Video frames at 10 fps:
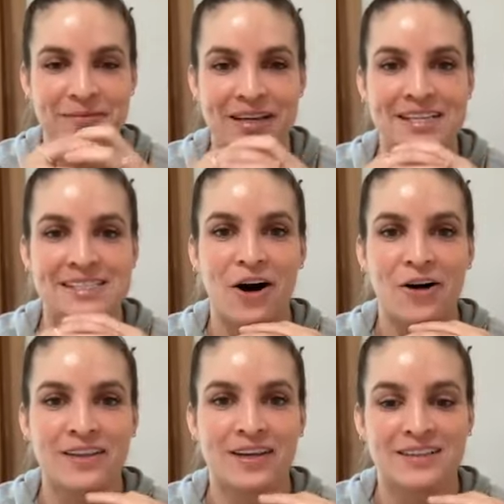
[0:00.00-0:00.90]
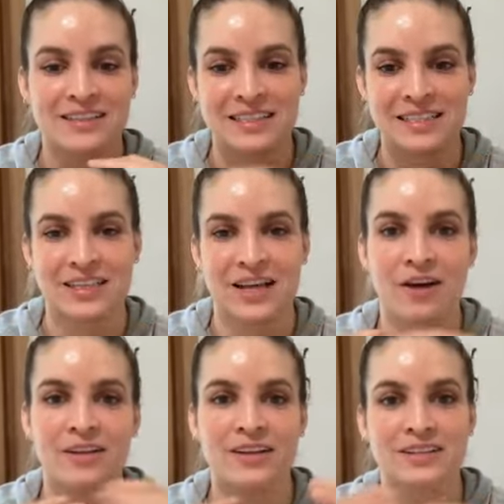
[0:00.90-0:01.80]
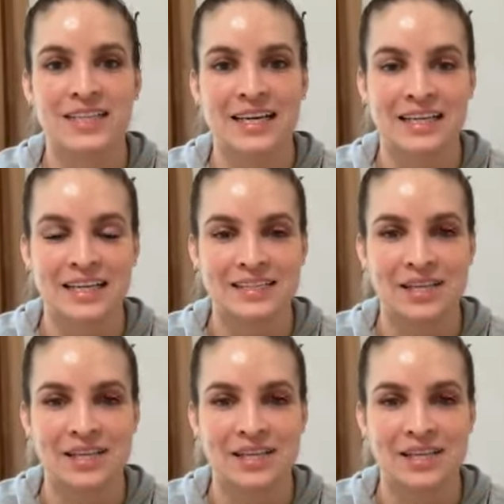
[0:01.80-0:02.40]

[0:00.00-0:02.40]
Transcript: because all the other techniques